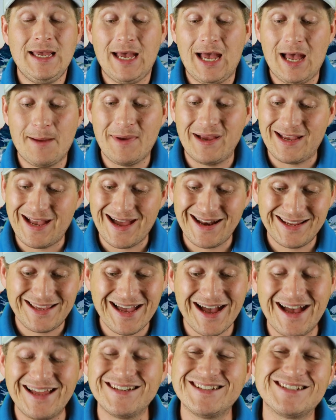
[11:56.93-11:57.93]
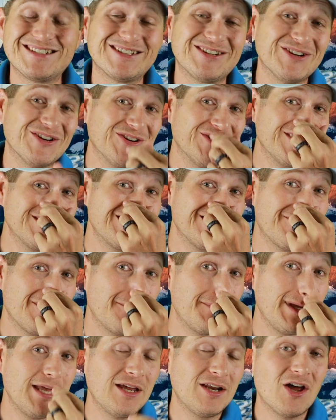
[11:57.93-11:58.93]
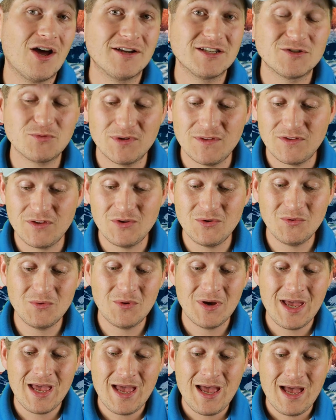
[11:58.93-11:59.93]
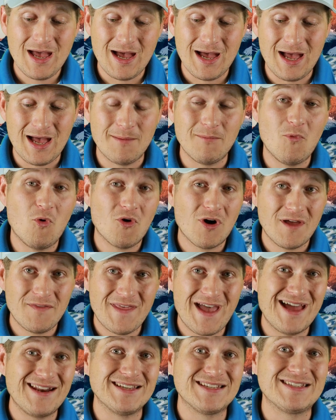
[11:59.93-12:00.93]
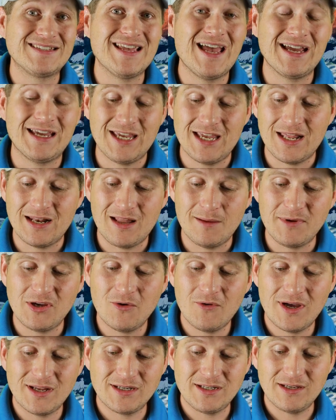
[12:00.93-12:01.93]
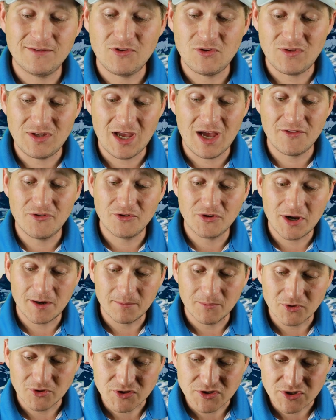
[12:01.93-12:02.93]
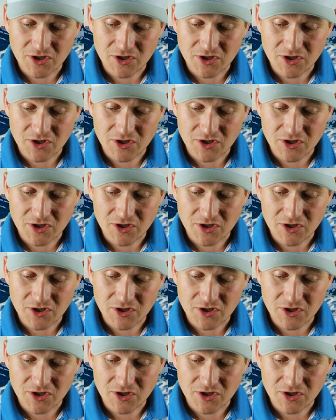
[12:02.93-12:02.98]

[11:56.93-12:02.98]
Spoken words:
I kind of got discouraged, if I'm being honest with you. More on that in a second. Let me go ahead and give you the other numbers.